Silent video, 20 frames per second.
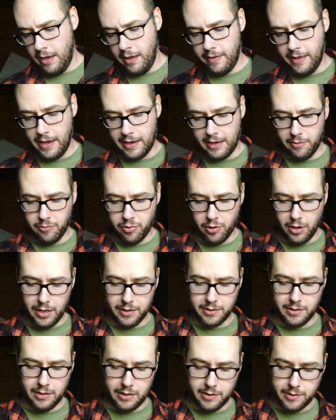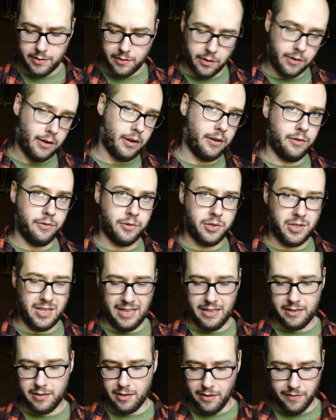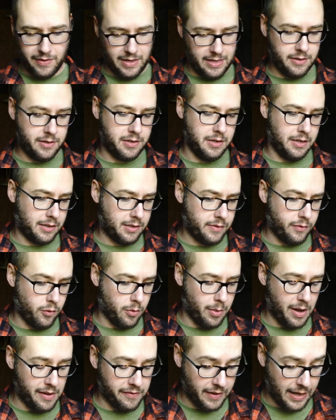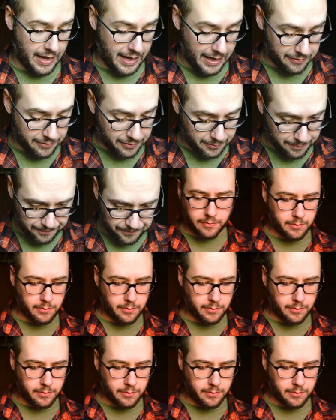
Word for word: that can process 32 sheets of E6 4x5.